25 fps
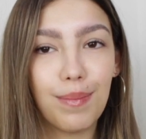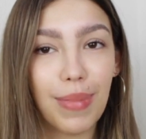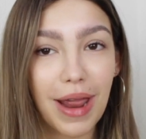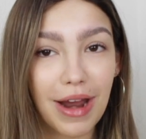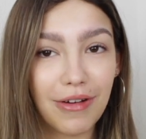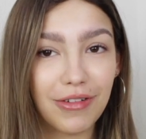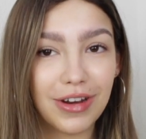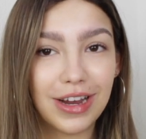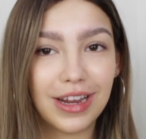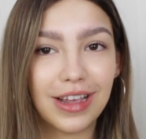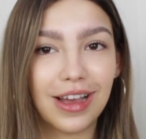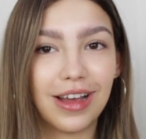
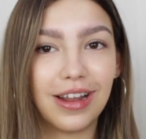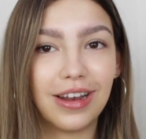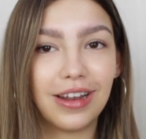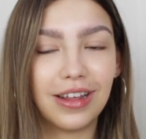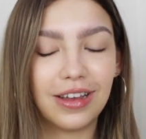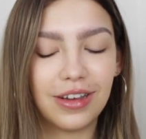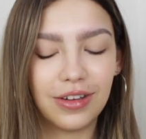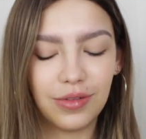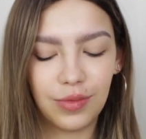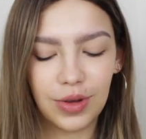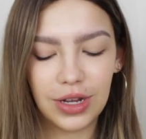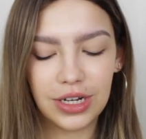berry
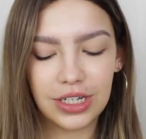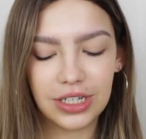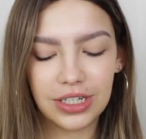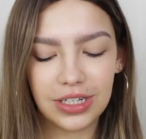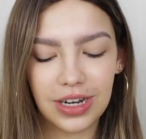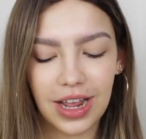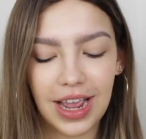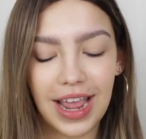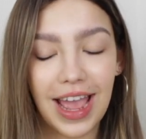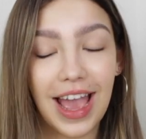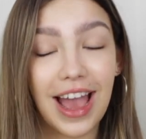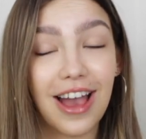colour,
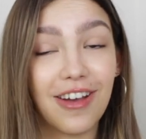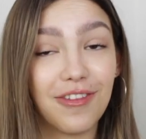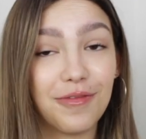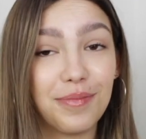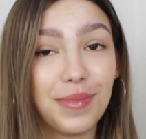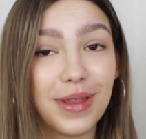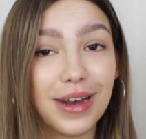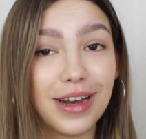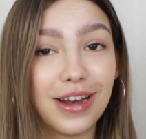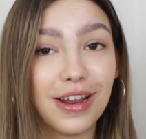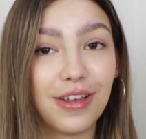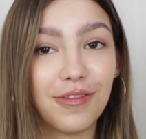which I have
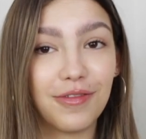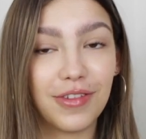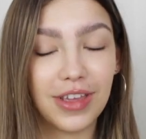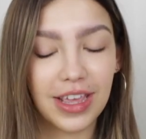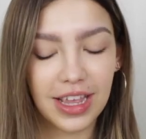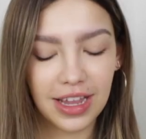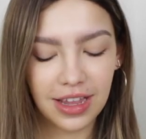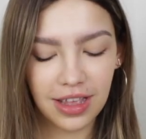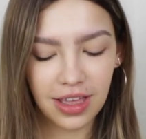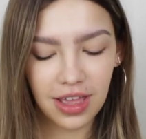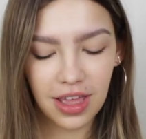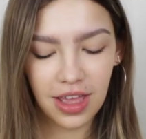been
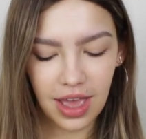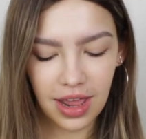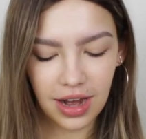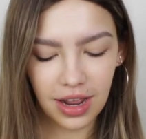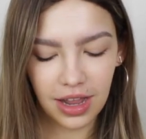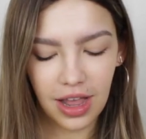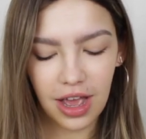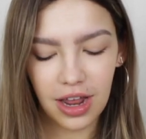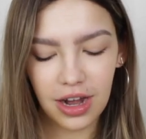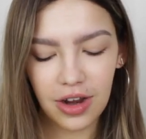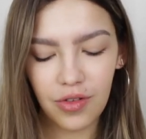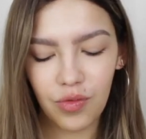loving. And
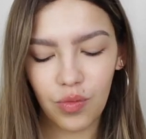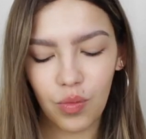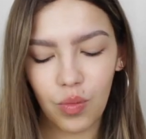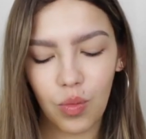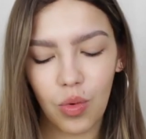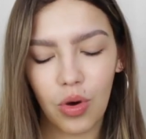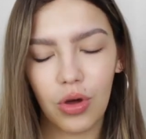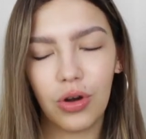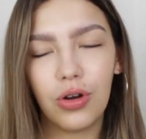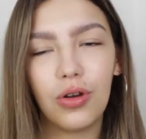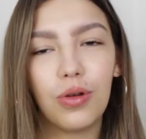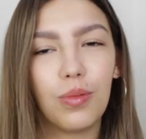I kind of
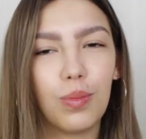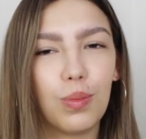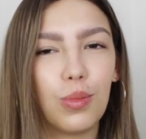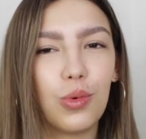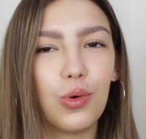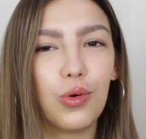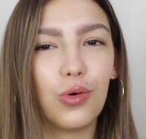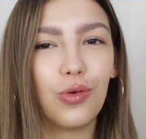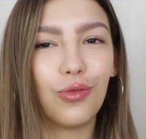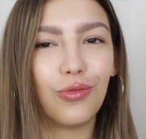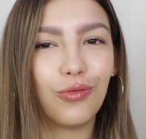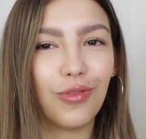want
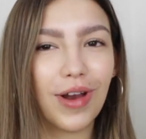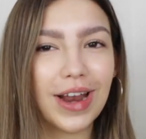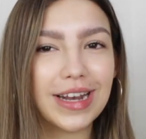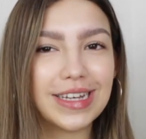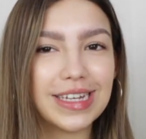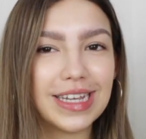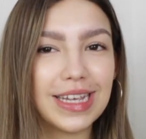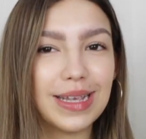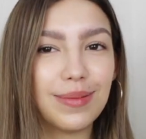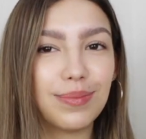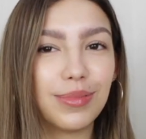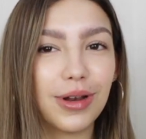more
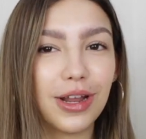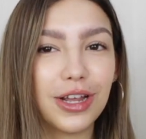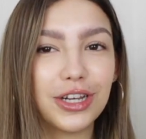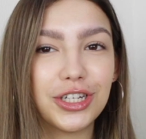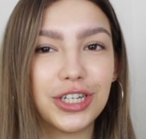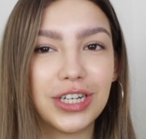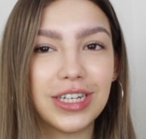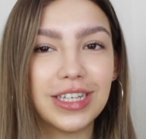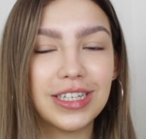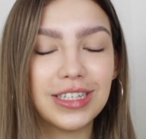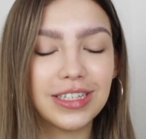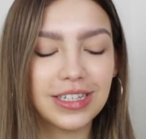ready
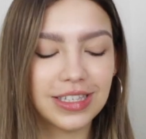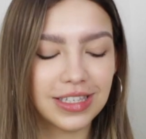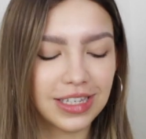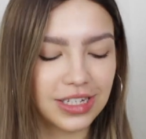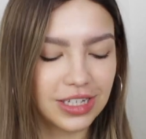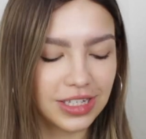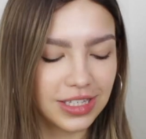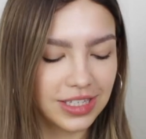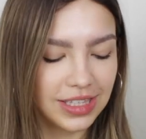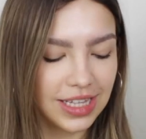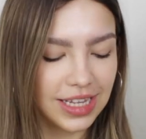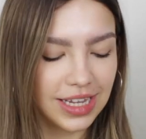blushes because I
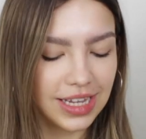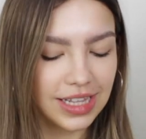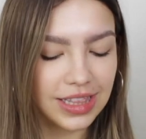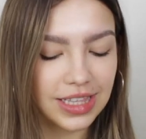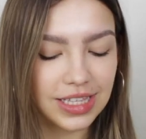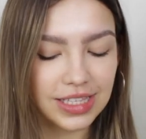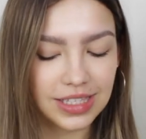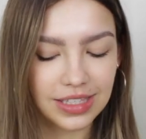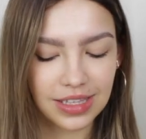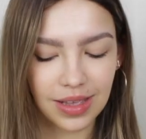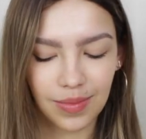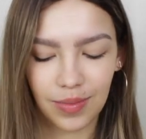just think in
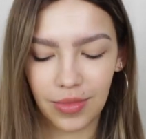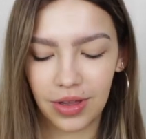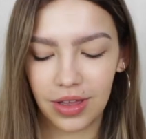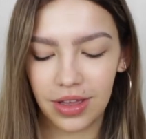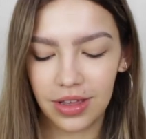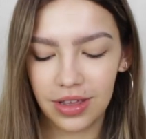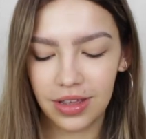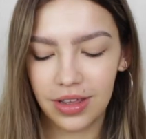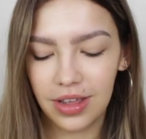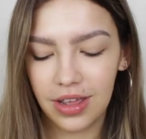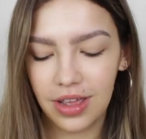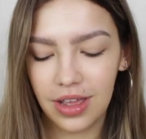the
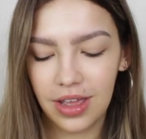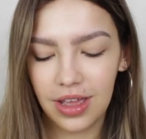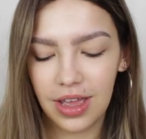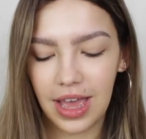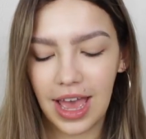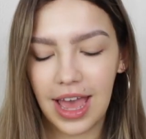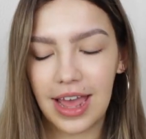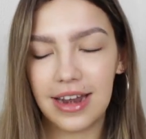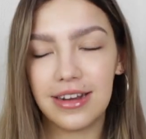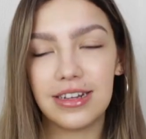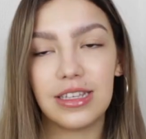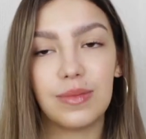summer,
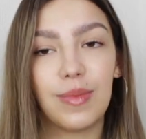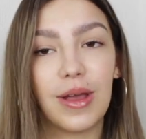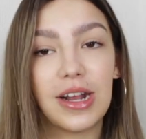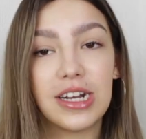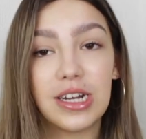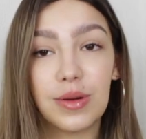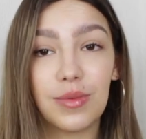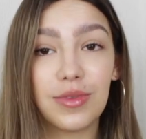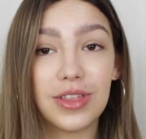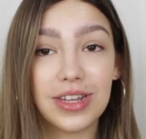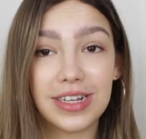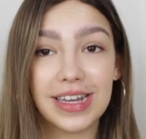and
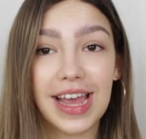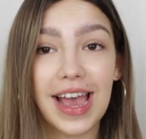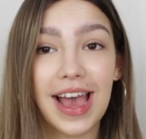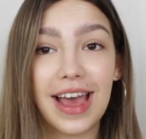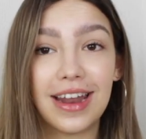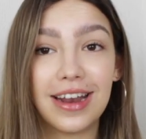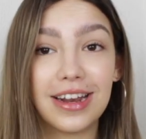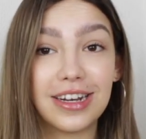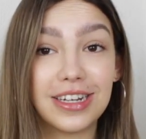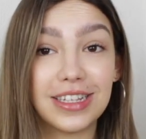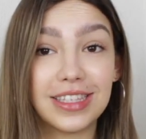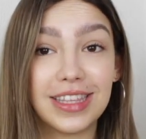especially with a
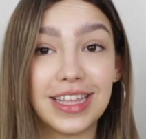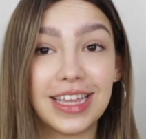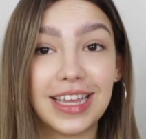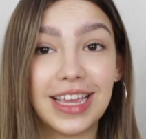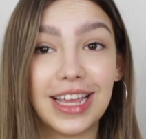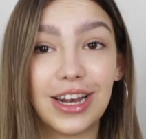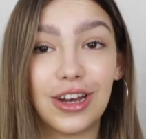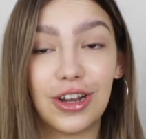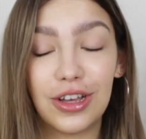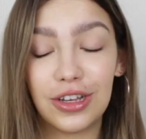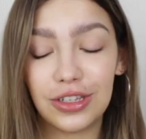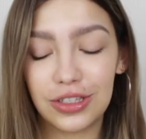tan, I just
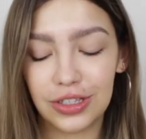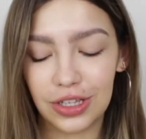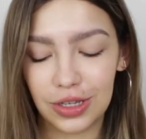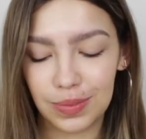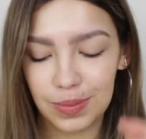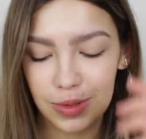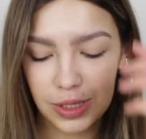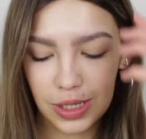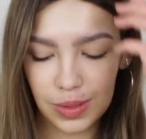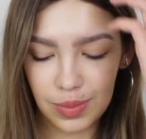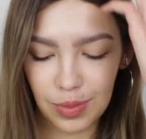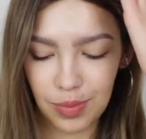think it looks
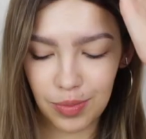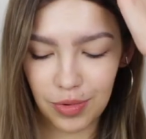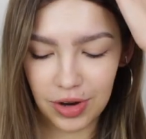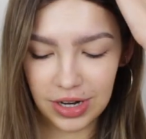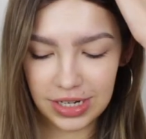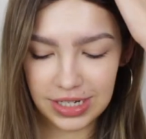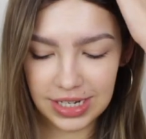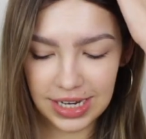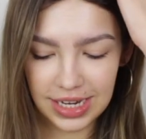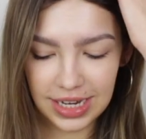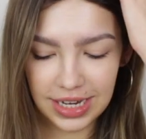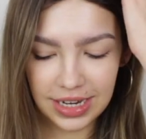super, super
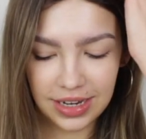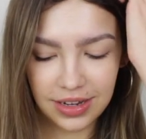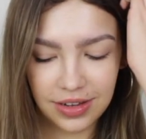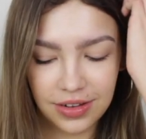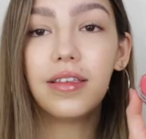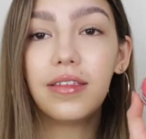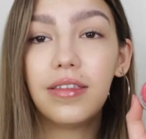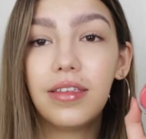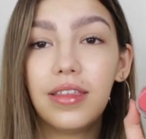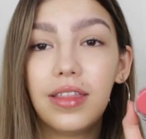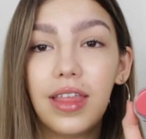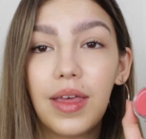pretty.
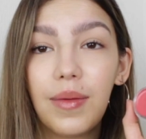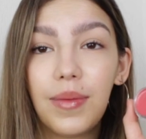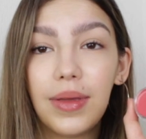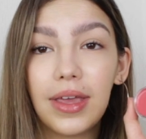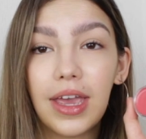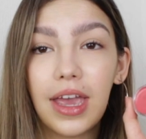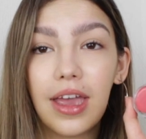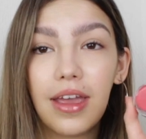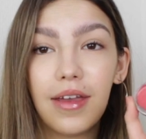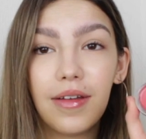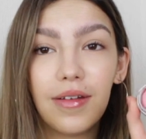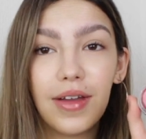So there we
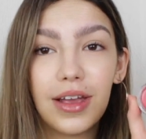go.